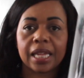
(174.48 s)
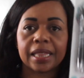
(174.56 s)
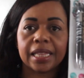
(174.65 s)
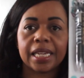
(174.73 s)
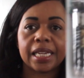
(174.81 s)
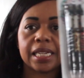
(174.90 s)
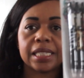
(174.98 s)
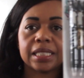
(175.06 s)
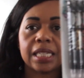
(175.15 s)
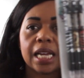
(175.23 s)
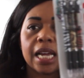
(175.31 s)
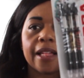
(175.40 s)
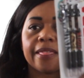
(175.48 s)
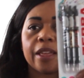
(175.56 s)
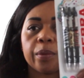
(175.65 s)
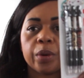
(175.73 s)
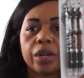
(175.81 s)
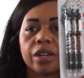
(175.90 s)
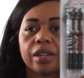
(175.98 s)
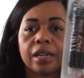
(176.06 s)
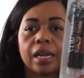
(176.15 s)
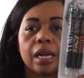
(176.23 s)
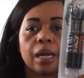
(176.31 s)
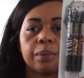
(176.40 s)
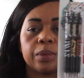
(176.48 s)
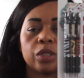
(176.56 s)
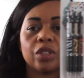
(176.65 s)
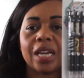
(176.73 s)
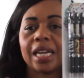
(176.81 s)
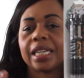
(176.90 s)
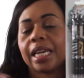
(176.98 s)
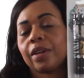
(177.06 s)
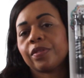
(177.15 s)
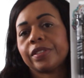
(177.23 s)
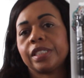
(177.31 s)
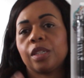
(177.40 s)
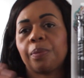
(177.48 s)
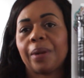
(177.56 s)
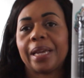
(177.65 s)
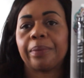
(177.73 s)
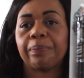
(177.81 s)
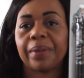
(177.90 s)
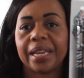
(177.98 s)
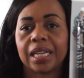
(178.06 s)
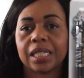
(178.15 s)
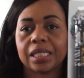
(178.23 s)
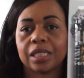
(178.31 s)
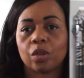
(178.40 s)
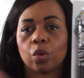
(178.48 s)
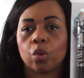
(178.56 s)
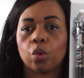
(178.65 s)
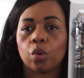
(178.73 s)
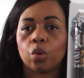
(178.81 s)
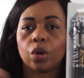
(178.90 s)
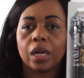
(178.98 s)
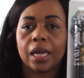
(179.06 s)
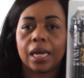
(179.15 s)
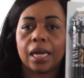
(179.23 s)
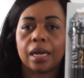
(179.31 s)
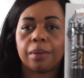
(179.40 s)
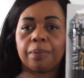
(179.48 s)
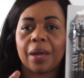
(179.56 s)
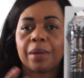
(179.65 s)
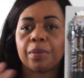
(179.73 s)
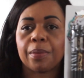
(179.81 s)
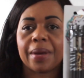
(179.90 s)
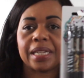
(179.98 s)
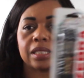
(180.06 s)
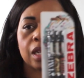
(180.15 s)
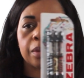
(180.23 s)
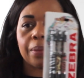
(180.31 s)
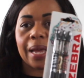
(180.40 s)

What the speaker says: Then these, there were, you can get obviously your plain Bics or Papermate type